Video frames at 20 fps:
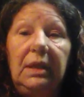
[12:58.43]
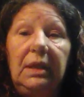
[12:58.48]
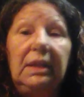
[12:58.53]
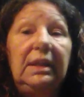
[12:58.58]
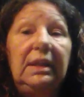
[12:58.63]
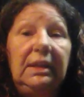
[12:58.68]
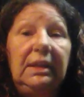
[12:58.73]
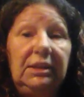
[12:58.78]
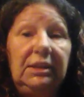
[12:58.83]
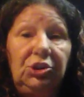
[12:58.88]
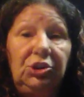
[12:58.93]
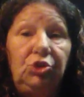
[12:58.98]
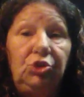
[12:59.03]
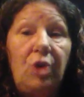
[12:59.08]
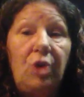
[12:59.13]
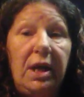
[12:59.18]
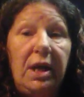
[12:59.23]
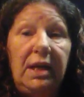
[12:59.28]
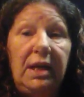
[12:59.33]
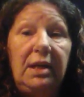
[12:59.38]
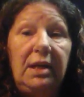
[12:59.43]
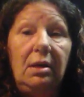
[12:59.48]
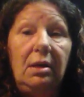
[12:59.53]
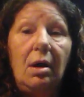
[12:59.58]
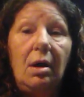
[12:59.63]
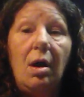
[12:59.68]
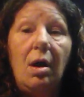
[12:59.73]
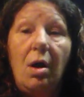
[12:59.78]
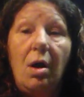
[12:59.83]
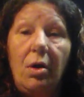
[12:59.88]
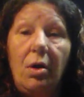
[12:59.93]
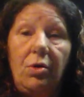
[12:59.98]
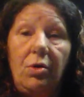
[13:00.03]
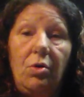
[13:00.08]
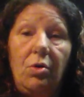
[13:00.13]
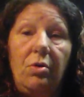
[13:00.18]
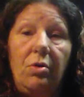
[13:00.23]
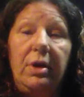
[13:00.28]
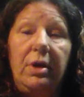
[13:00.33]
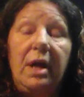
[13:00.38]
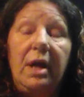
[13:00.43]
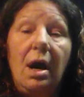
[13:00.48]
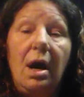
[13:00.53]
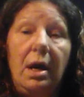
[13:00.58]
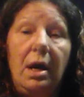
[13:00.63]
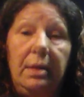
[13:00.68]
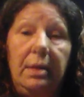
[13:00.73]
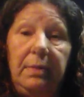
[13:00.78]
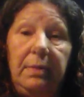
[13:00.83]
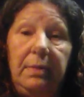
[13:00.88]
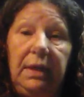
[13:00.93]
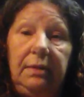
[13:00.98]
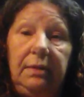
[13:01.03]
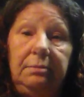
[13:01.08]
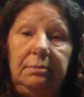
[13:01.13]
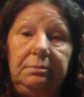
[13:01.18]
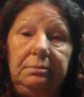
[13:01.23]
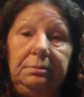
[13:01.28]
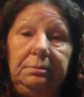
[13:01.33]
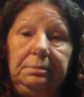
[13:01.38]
it is draining on our economy.